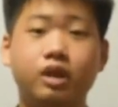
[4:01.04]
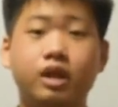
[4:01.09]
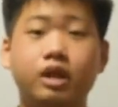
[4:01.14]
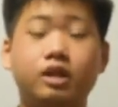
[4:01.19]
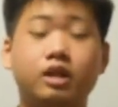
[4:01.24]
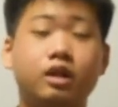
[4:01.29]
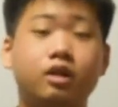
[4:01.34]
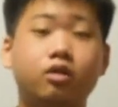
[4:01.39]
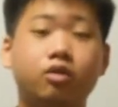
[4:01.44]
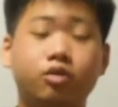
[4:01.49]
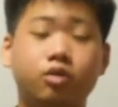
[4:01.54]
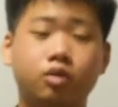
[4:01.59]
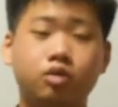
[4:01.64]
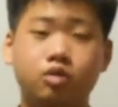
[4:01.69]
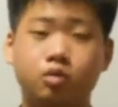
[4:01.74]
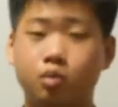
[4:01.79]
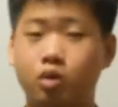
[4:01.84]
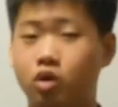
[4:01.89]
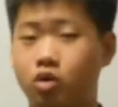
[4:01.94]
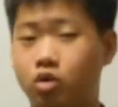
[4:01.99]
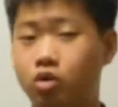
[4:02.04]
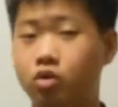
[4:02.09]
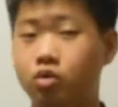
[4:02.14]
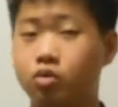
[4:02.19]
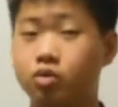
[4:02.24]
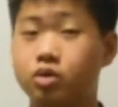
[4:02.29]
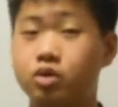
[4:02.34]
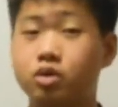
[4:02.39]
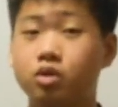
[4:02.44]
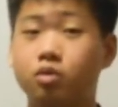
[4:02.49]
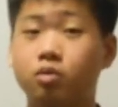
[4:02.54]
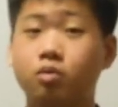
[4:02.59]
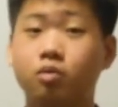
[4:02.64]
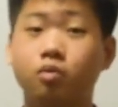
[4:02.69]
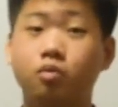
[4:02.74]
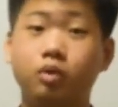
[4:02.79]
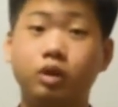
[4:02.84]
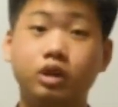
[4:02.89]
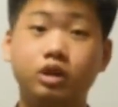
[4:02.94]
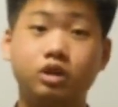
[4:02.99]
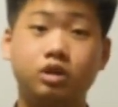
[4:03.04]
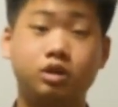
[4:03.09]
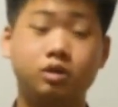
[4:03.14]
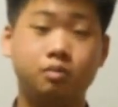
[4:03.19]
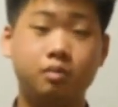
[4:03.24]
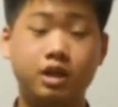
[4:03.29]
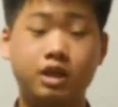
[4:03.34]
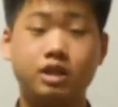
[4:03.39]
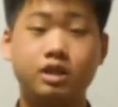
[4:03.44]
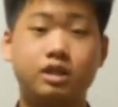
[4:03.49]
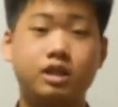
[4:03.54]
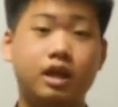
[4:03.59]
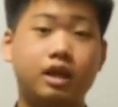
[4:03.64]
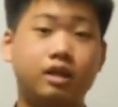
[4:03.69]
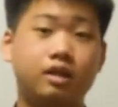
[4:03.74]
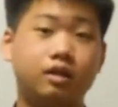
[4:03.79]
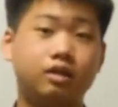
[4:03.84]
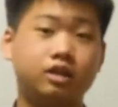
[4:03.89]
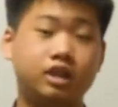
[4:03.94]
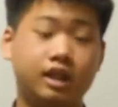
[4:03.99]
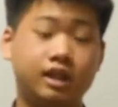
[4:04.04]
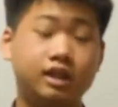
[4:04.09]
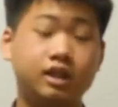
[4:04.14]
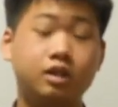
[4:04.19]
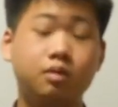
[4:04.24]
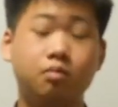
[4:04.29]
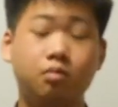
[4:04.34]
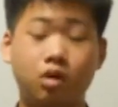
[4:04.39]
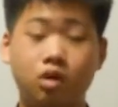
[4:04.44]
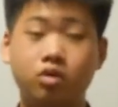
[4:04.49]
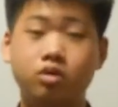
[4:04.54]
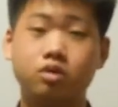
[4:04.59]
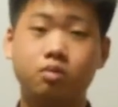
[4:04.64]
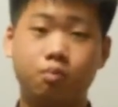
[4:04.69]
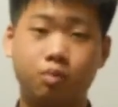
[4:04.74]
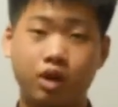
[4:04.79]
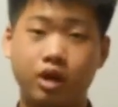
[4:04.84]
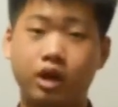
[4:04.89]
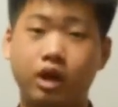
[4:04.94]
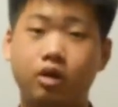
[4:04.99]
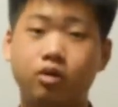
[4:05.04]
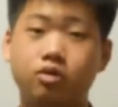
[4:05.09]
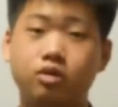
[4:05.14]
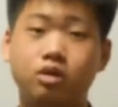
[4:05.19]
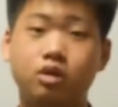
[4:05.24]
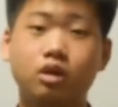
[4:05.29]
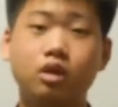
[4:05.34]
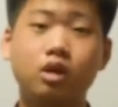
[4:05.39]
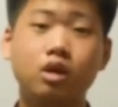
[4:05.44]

they go through small holes, which means that they're generally more spread out,